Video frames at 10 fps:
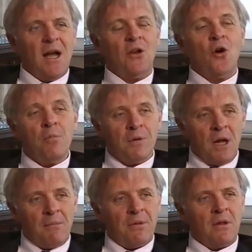and
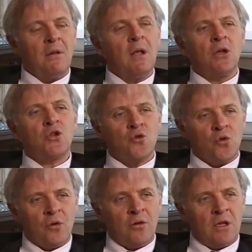open up, then
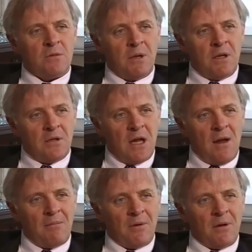extraordinary things begin to
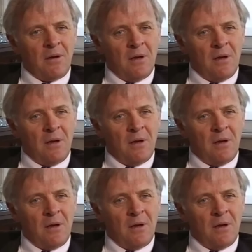happen.